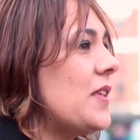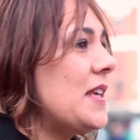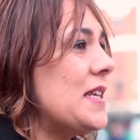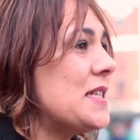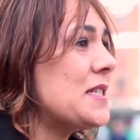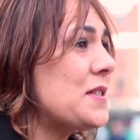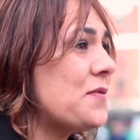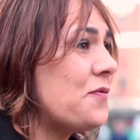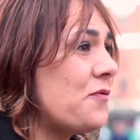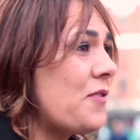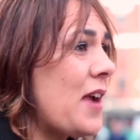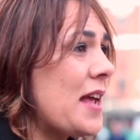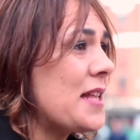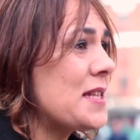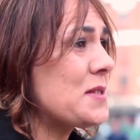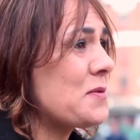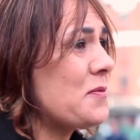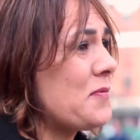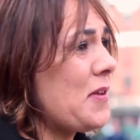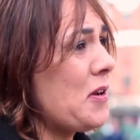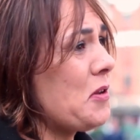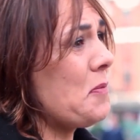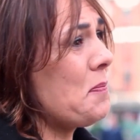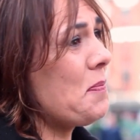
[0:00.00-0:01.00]
These friends
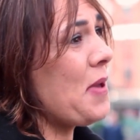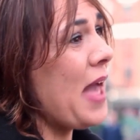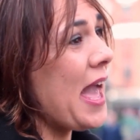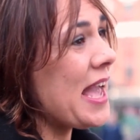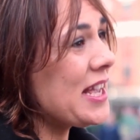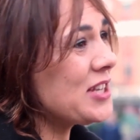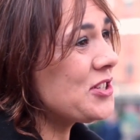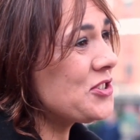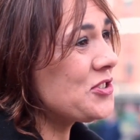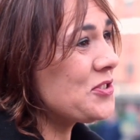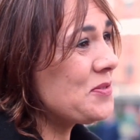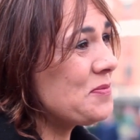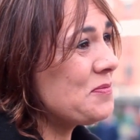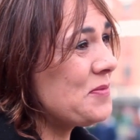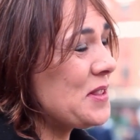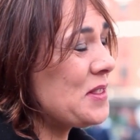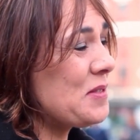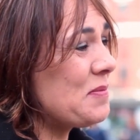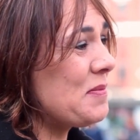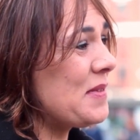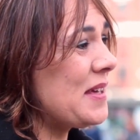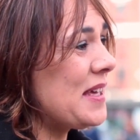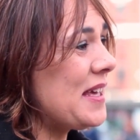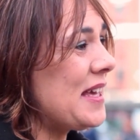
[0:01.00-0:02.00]
were very patient
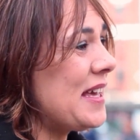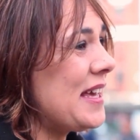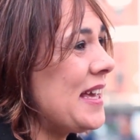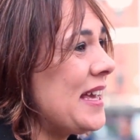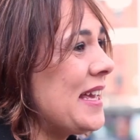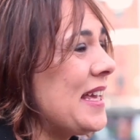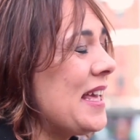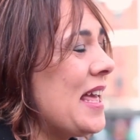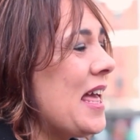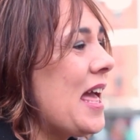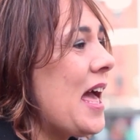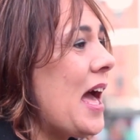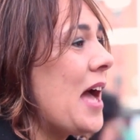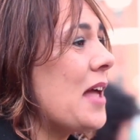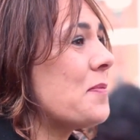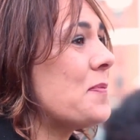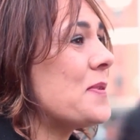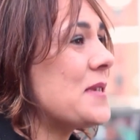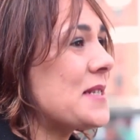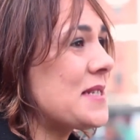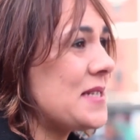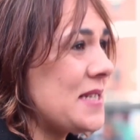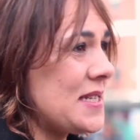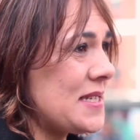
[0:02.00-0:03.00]
with me
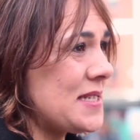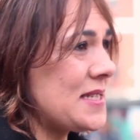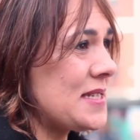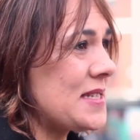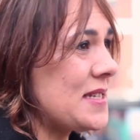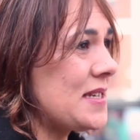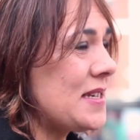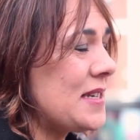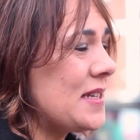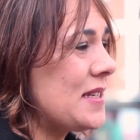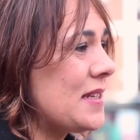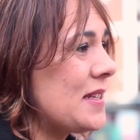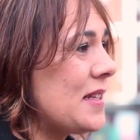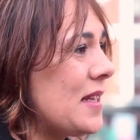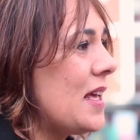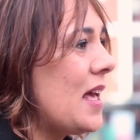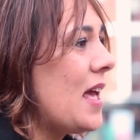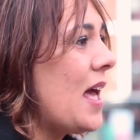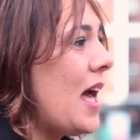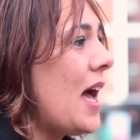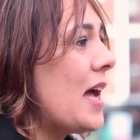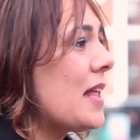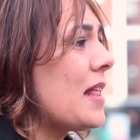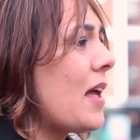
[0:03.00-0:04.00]
and persistent,
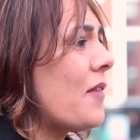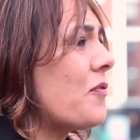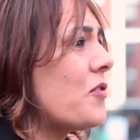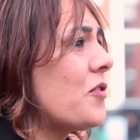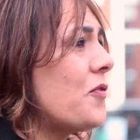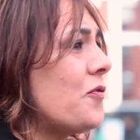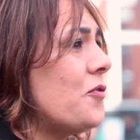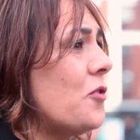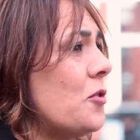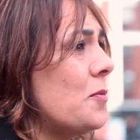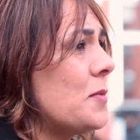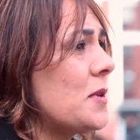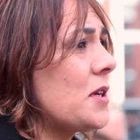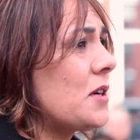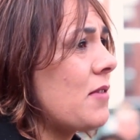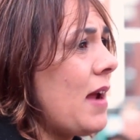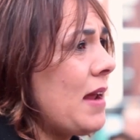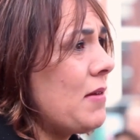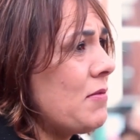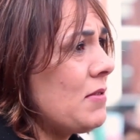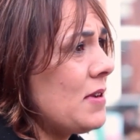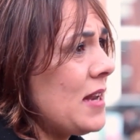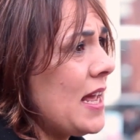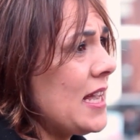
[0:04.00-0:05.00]
and after forming a
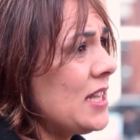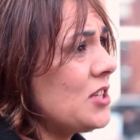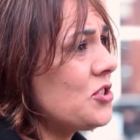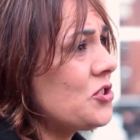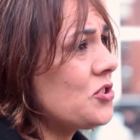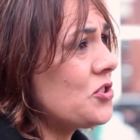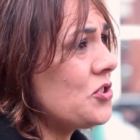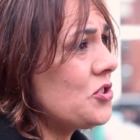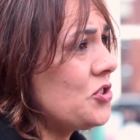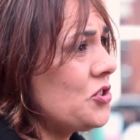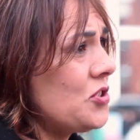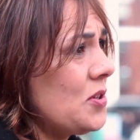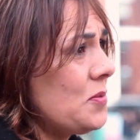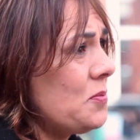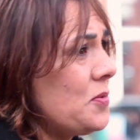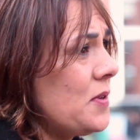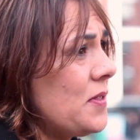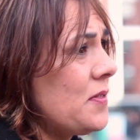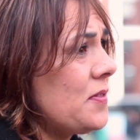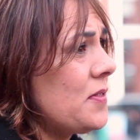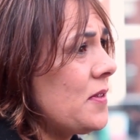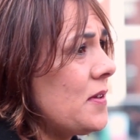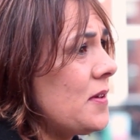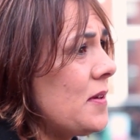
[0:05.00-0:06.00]
great relationship
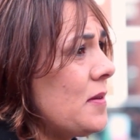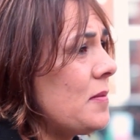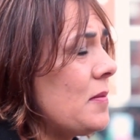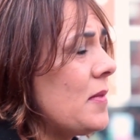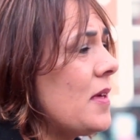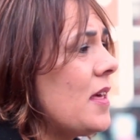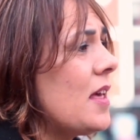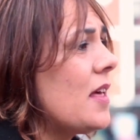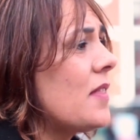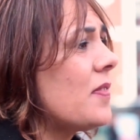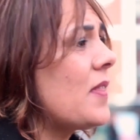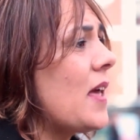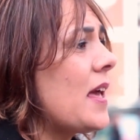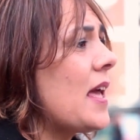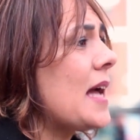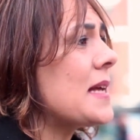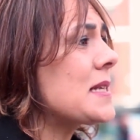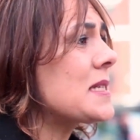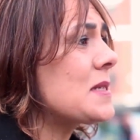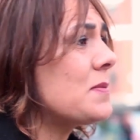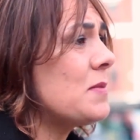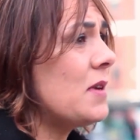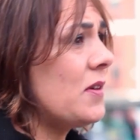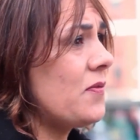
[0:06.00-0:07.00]
with them, they
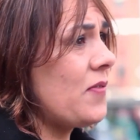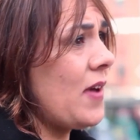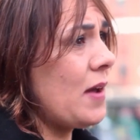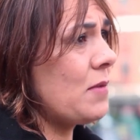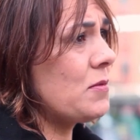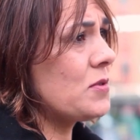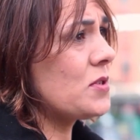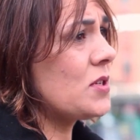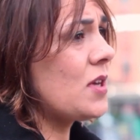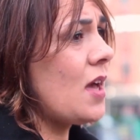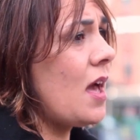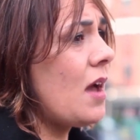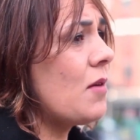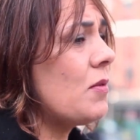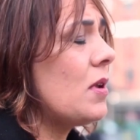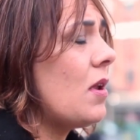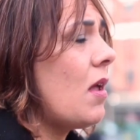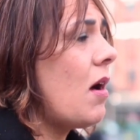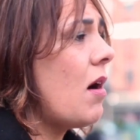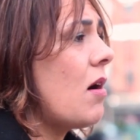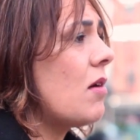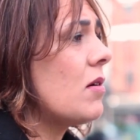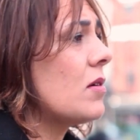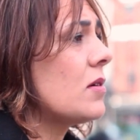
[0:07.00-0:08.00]
asked me if I would go
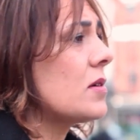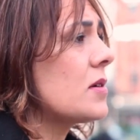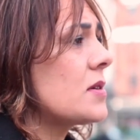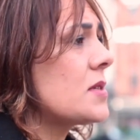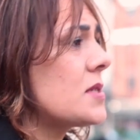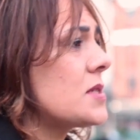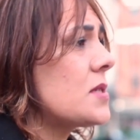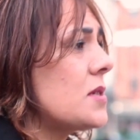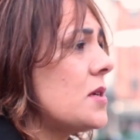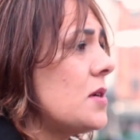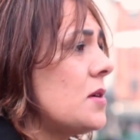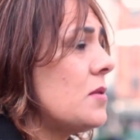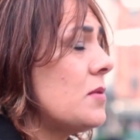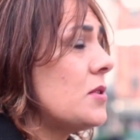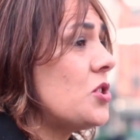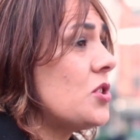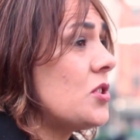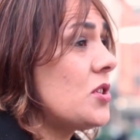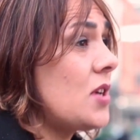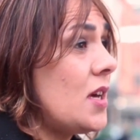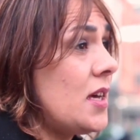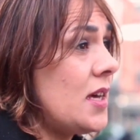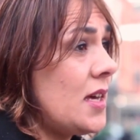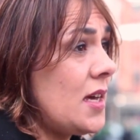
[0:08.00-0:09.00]
along to
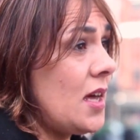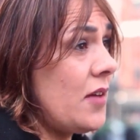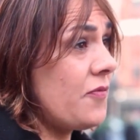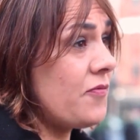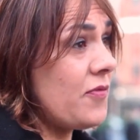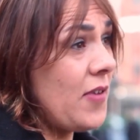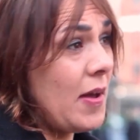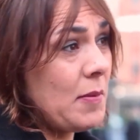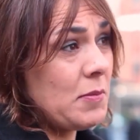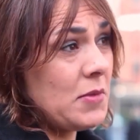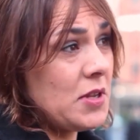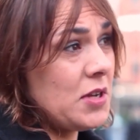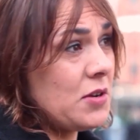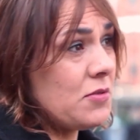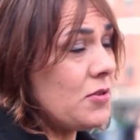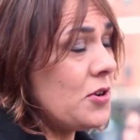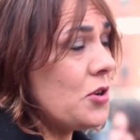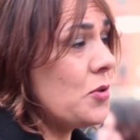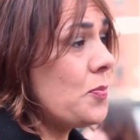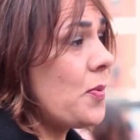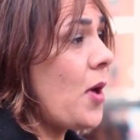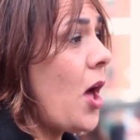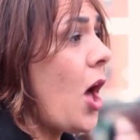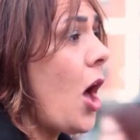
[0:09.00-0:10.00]
a family
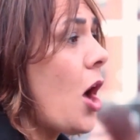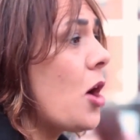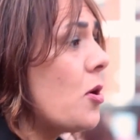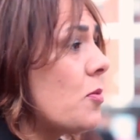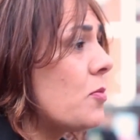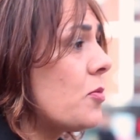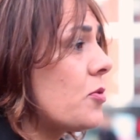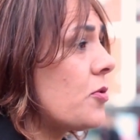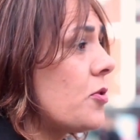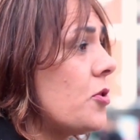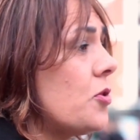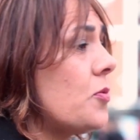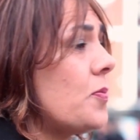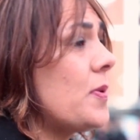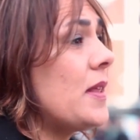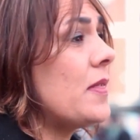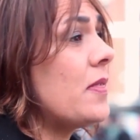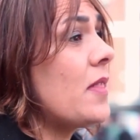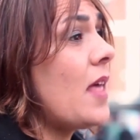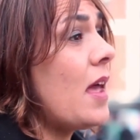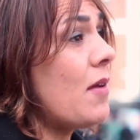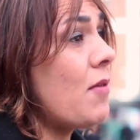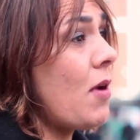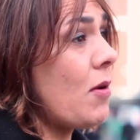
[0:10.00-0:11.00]
group, a home group
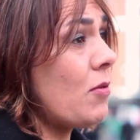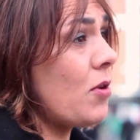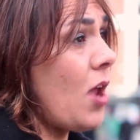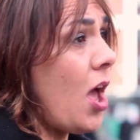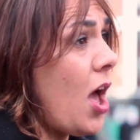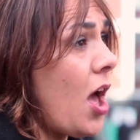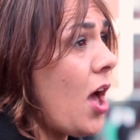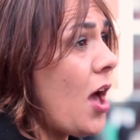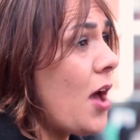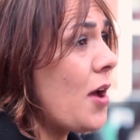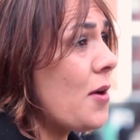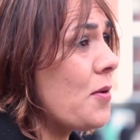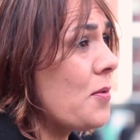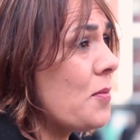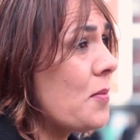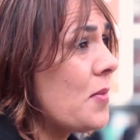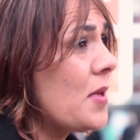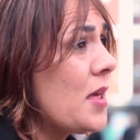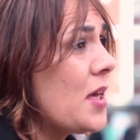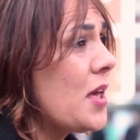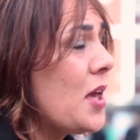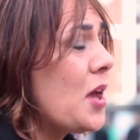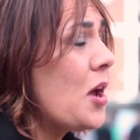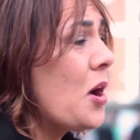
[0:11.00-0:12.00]
in their own home,